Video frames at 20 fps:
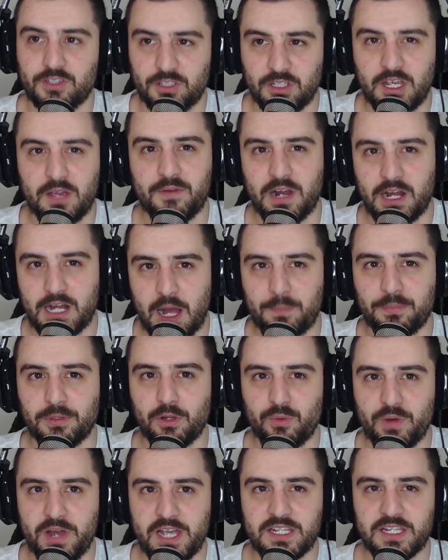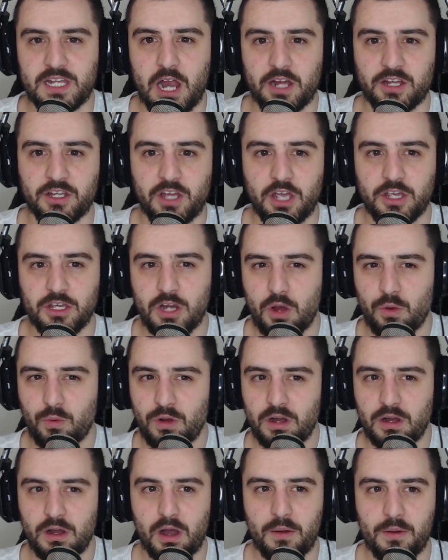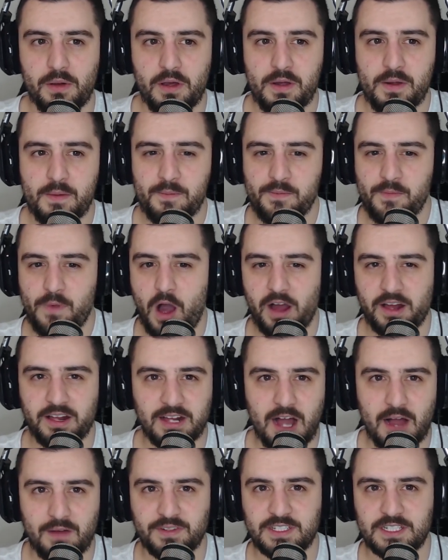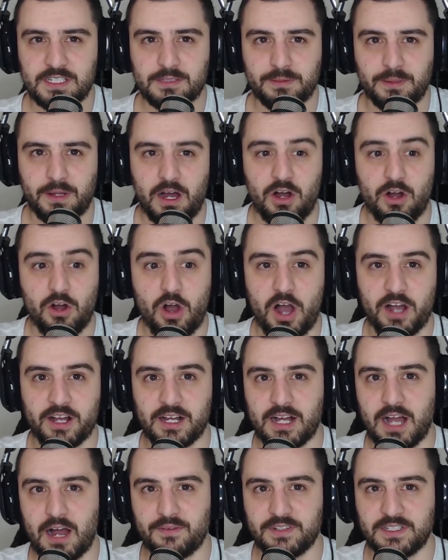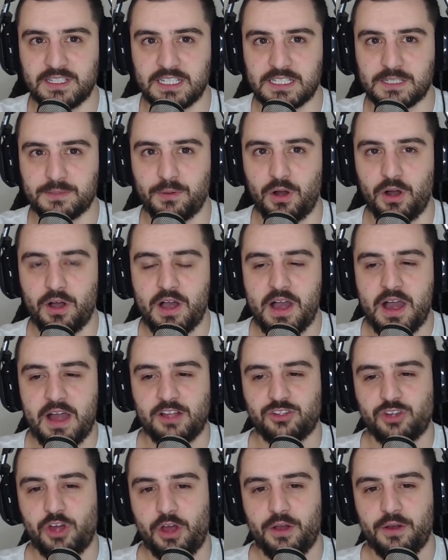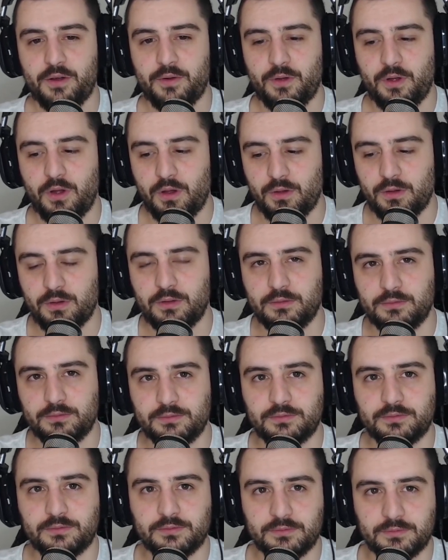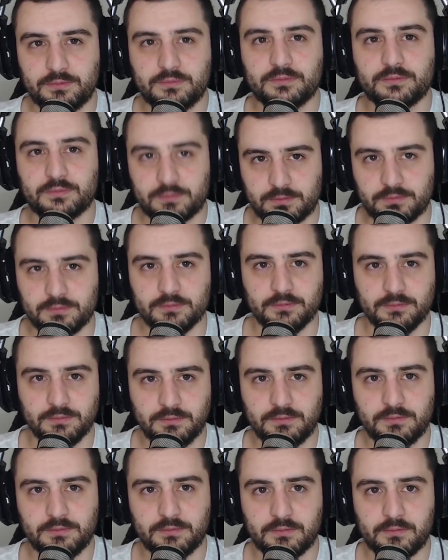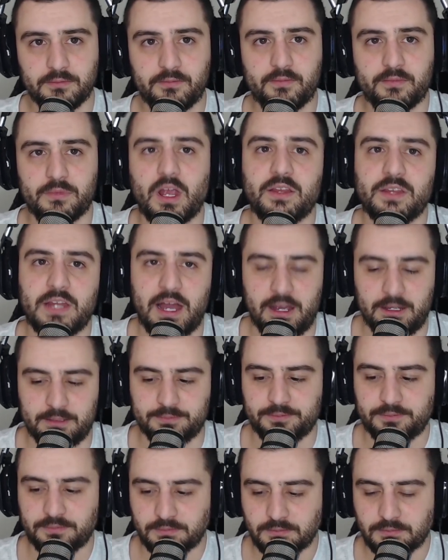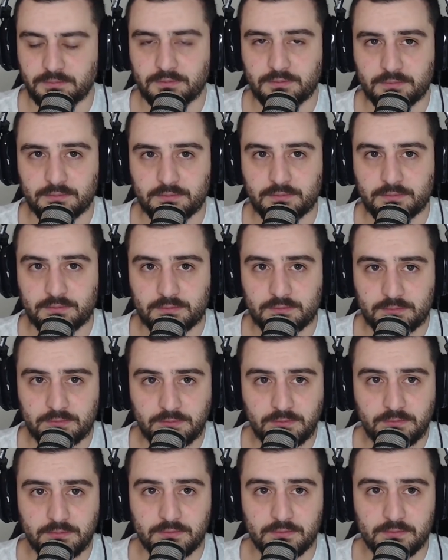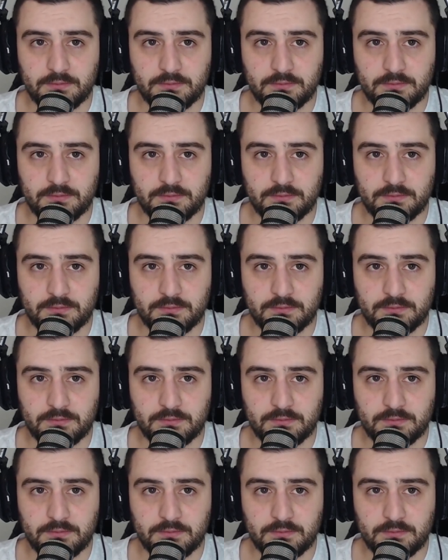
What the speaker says: Give it a couple of weeks and I can go, you know what? I can cover this spot. I can cover this spot. That's just first impressions. Obviously, playing the first night, that's what I noticed. That like